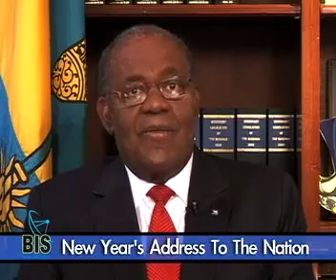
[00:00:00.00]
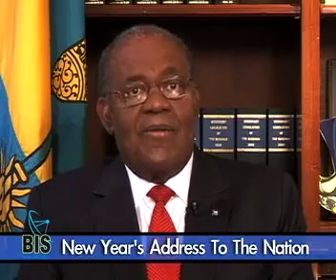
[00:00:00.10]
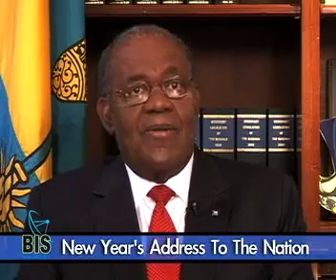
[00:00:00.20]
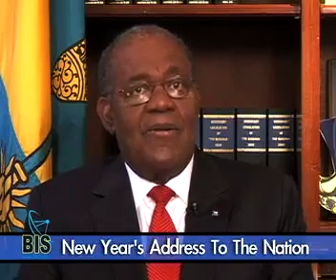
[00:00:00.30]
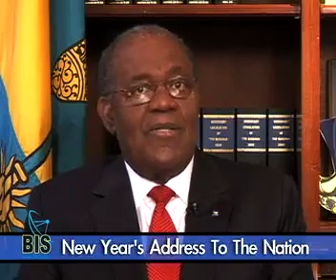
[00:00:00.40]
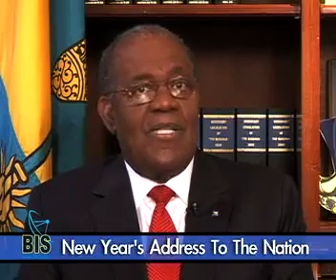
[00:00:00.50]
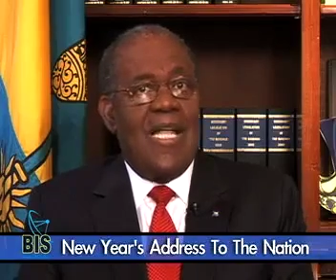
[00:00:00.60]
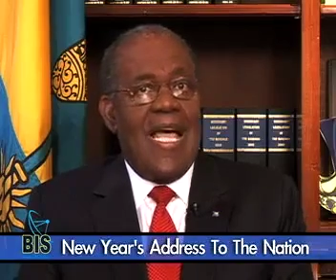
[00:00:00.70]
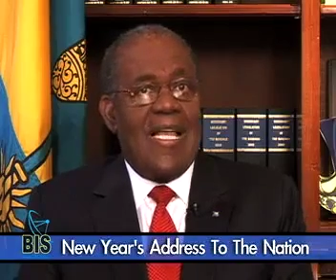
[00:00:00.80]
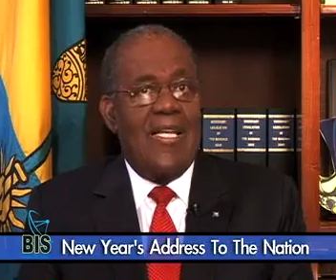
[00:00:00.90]
roads in
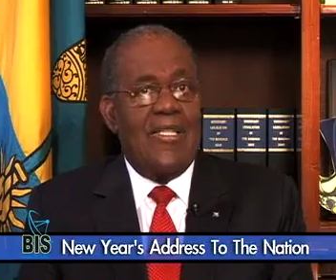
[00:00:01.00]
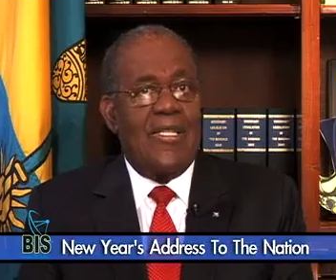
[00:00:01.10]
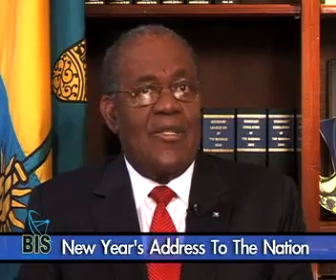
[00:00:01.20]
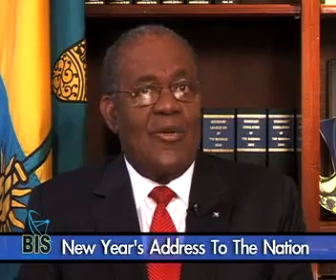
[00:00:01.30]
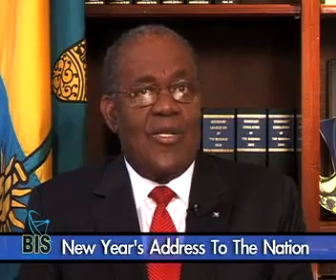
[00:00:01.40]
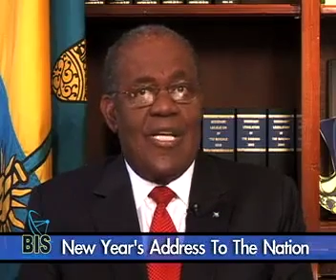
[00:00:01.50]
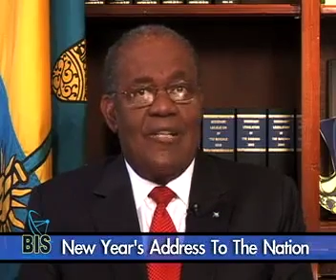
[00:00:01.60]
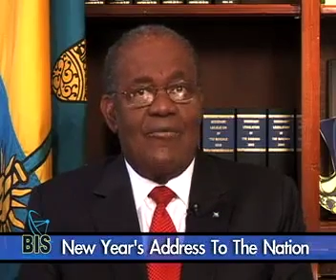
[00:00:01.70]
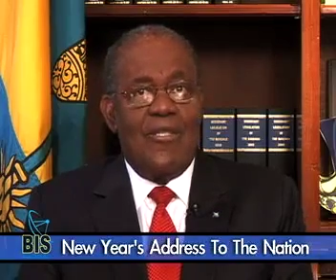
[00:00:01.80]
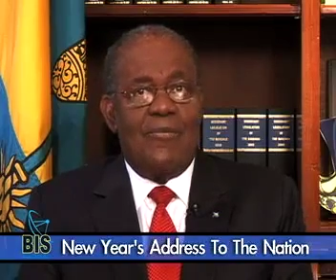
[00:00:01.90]
Acklins and North
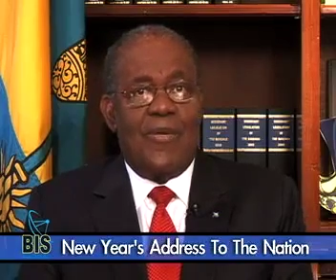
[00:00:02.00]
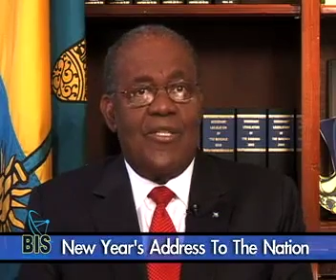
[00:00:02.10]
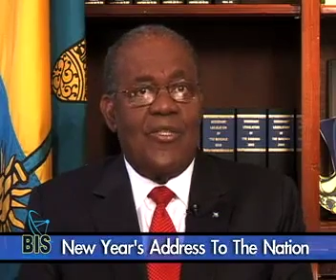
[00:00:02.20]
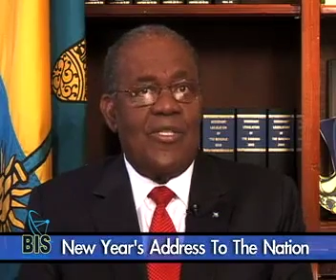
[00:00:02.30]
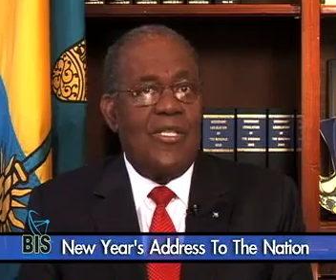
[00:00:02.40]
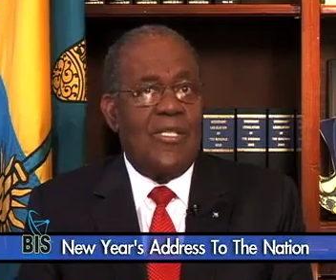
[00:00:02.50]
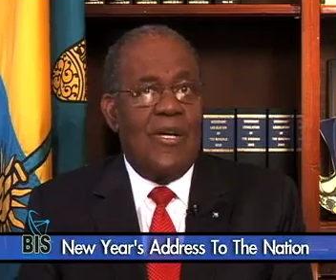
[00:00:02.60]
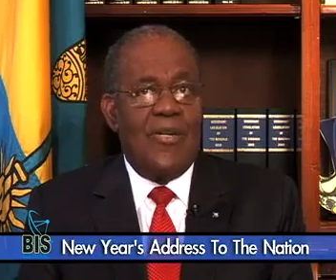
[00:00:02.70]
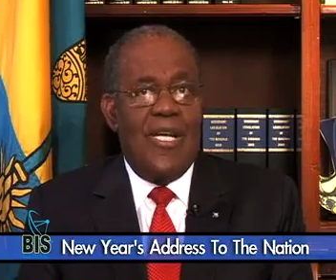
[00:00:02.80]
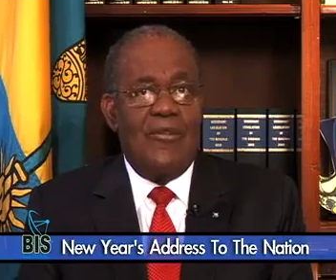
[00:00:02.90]
Andros, bridges in
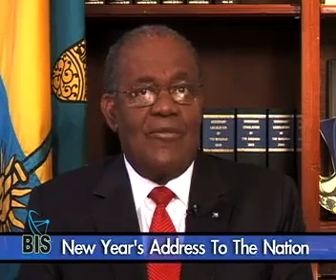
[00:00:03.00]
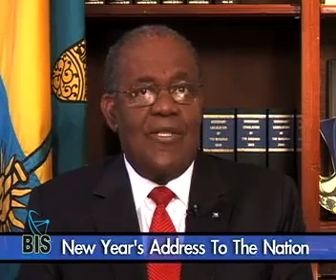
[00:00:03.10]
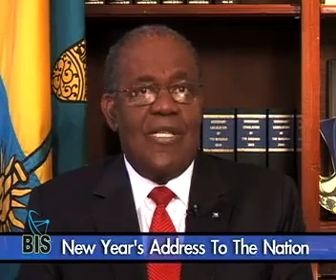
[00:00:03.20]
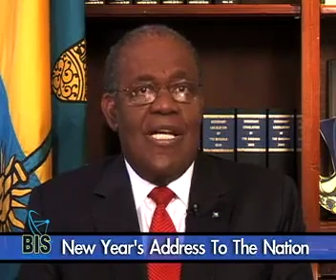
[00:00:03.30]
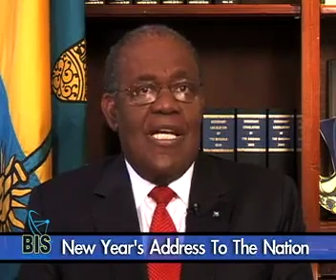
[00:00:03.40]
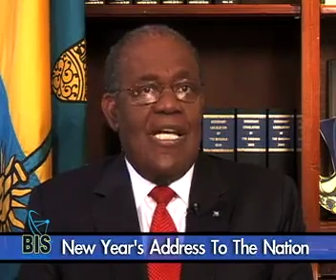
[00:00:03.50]
South Andros,